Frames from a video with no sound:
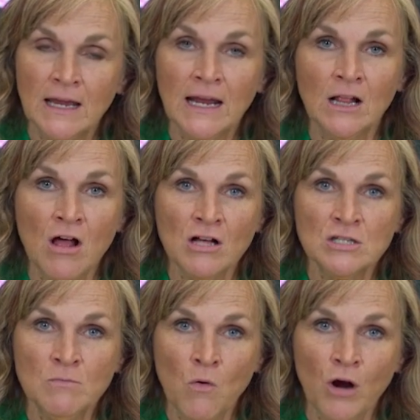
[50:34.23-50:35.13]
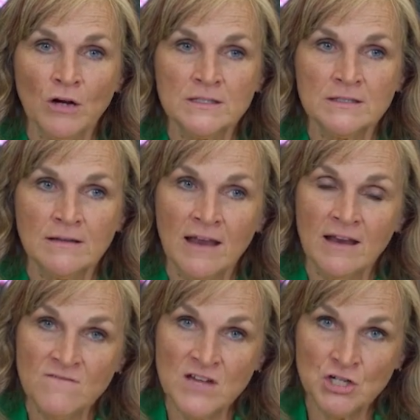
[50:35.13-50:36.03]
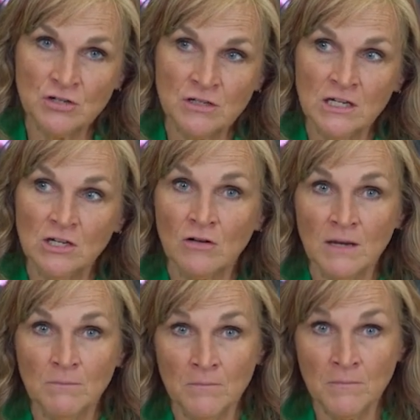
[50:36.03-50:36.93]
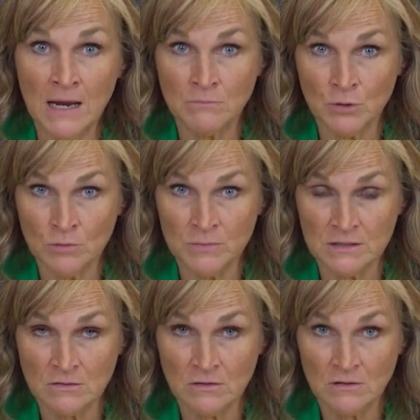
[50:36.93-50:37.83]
it clogs the pores, and eventually you'll get man boobs,